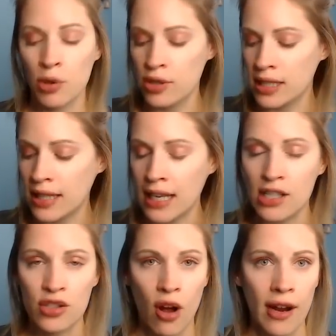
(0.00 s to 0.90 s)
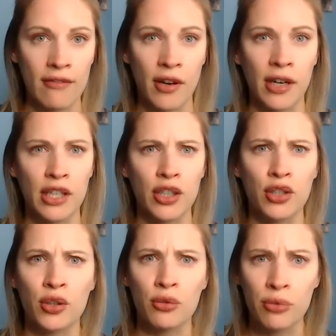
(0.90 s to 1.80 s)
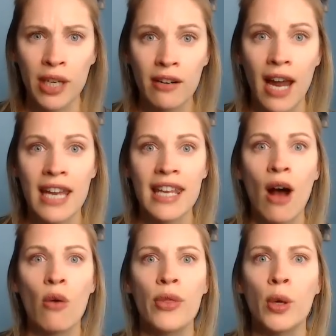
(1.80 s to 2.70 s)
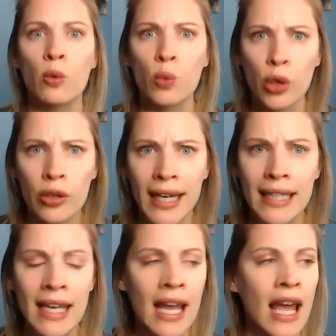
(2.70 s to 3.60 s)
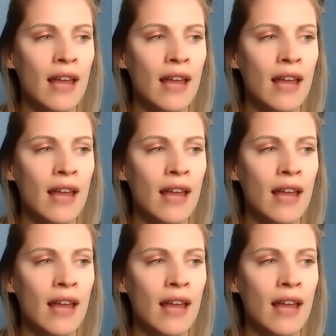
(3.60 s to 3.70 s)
person that it's not a very good career, and now they're worried.